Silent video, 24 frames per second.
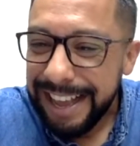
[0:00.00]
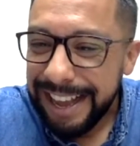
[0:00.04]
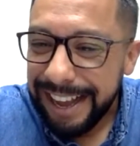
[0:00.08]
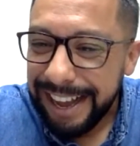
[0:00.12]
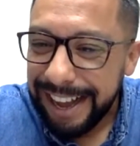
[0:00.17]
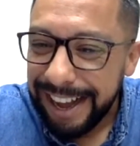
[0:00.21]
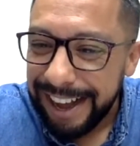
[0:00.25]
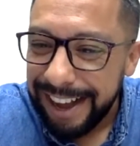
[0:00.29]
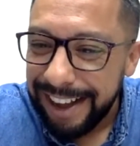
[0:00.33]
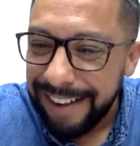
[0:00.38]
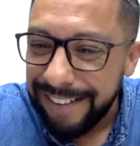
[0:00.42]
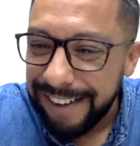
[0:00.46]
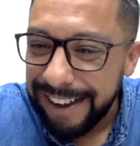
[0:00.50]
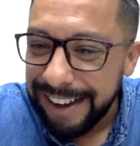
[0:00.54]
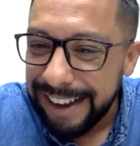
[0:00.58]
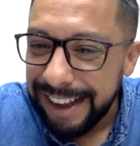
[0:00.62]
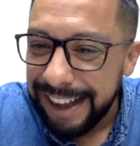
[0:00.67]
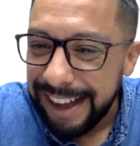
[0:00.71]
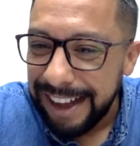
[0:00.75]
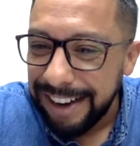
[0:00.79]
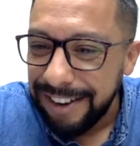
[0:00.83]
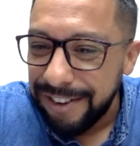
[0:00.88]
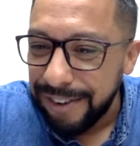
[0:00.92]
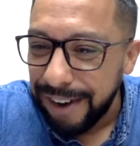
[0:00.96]
Oh, my
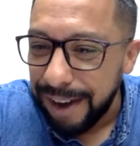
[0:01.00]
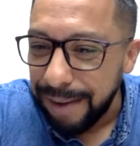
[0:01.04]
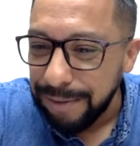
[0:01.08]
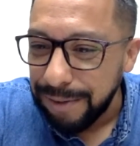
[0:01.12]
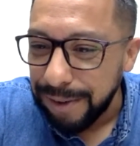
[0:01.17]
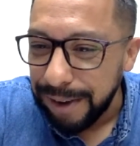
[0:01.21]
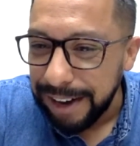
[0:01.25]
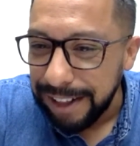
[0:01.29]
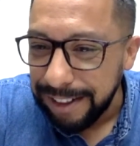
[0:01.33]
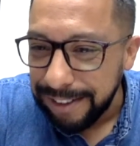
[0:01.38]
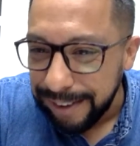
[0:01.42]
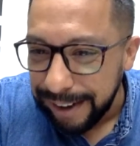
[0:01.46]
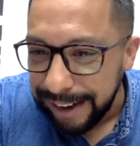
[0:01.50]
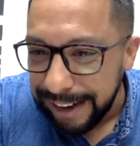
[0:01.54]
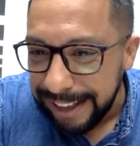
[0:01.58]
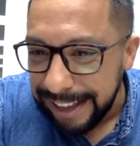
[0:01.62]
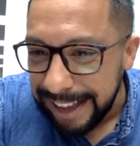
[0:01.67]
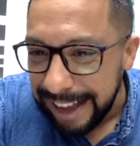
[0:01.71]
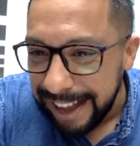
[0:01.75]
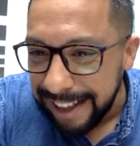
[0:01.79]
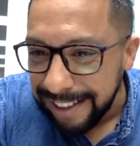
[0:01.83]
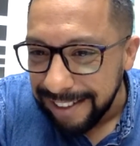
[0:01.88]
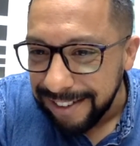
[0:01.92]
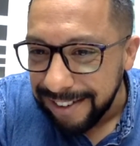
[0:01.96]
God. Trump 2020.
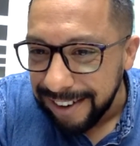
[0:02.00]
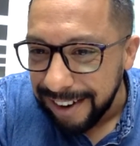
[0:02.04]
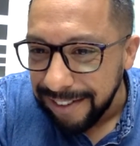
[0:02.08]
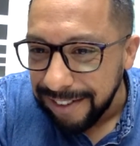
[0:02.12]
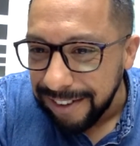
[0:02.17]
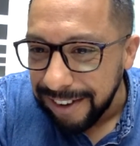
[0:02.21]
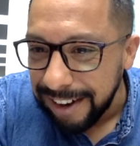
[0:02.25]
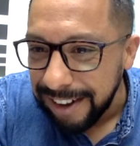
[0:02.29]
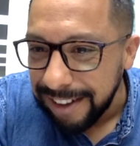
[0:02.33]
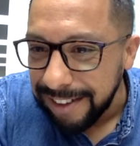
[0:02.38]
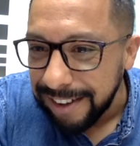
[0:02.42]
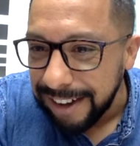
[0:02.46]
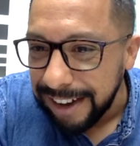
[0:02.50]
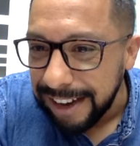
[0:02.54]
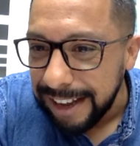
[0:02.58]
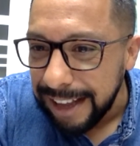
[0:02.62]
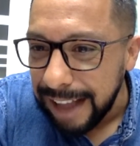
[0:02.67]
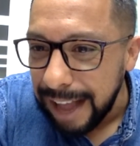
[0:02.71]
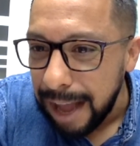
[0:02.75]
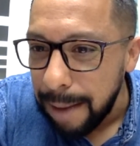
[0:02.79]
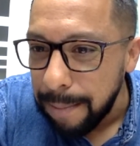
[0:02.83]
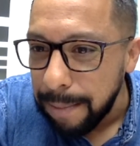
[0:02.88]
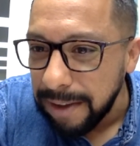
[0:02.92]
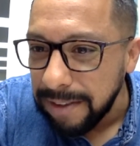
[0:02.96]
Yes, Trump 2020.
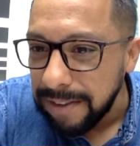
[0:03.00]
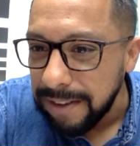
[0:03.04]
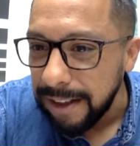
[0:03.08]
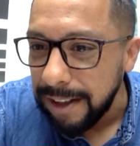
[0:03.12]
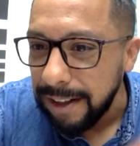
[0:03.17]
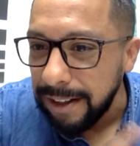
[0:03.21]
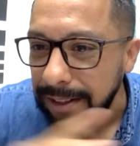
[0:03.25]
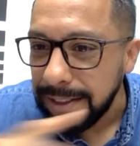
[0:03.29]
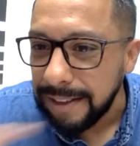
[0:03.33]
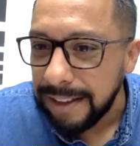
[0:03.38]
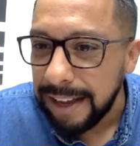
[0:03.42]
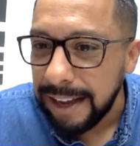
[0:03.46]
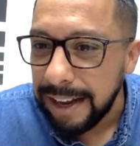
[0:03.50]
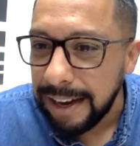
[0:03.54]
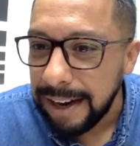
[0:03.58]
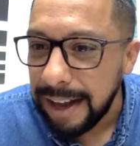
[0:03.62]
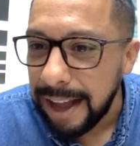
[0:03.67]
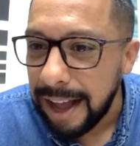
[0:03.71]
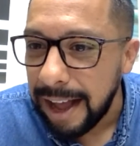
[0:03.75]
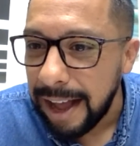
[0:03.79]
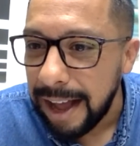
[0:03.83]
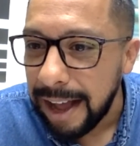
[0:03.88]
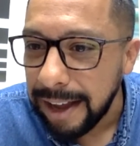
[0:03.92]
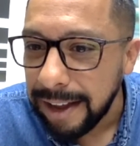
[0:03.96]
Brazil did
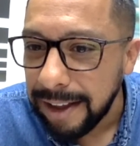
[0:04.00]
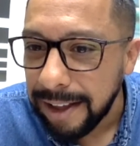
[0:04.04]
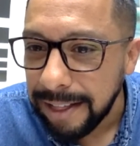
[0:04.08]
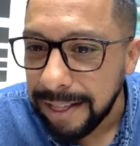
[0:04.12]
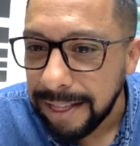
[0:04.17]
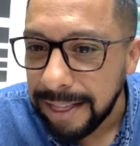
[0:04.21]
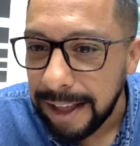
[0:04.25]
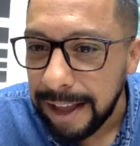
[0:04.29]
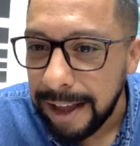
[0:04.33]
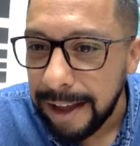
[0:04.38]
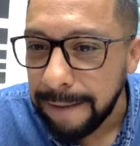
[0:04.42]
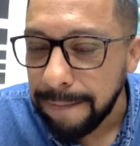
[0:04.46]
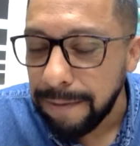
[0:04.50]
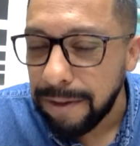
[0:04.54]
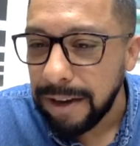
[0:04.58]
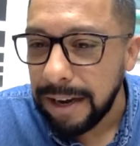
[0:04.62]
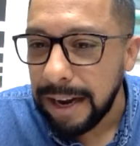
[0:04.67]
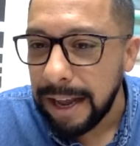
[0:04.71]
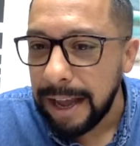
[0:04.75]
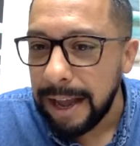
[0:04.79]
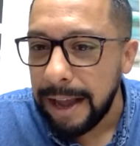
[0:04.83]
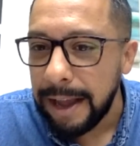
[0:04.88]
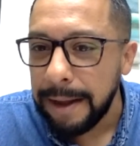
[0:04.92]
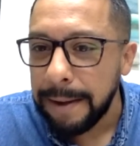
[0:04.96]
a good thing
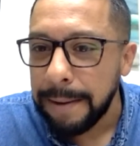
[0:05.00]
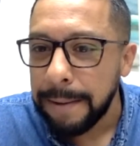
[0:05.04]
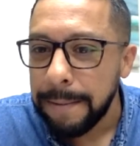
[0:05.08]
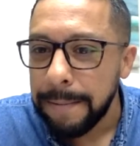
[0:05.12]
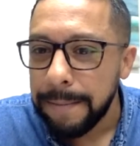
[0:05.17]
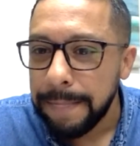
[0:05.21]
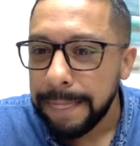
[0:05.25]
today.